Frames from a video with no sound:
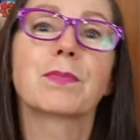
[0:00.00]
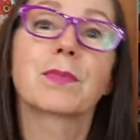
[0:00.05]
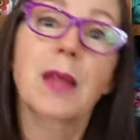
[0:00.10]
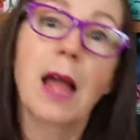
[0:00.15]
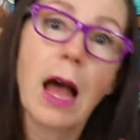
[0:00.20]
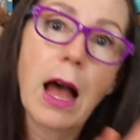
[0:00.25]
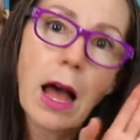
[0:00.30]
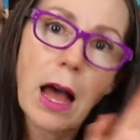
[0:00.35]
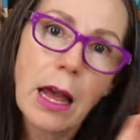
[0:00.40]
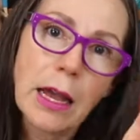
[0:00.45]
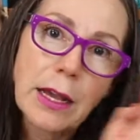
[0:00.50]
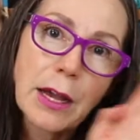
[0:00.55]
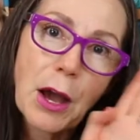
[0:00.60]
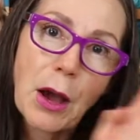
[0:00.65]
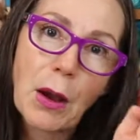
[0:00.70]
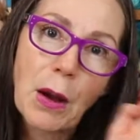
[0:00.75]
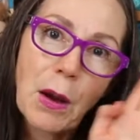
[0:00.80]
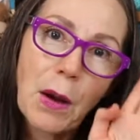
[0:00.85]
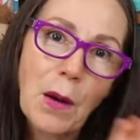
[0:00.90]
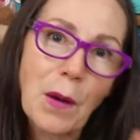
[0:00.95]
Hi,
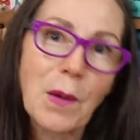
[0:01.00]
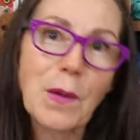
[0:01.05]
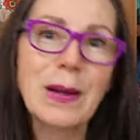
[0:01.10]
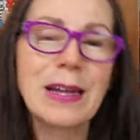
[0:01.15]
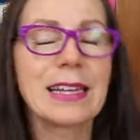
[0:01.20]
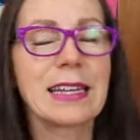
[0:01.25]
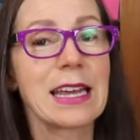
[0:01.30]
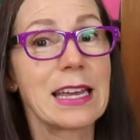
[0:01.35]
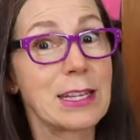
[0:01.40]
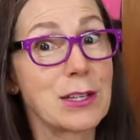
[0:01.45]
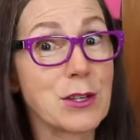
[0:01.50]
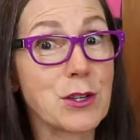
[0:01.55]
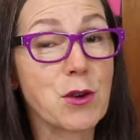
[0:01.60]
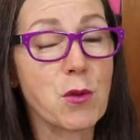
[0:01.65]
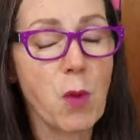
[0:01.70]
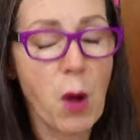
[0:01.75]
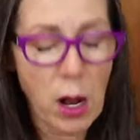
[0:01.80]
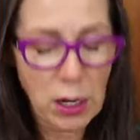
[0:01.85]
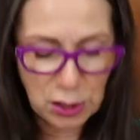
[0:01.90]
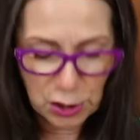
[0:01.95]
O, in case you're
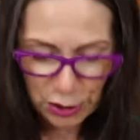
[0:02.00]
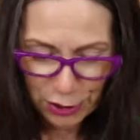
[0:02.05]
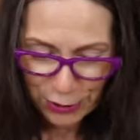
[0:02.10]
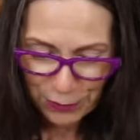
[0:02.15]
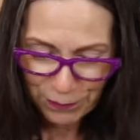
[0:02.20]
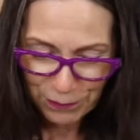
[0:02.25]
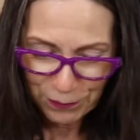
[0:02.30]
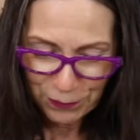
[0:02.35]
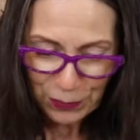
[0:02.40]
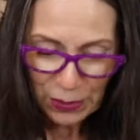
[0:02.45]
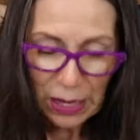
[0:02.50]
watching.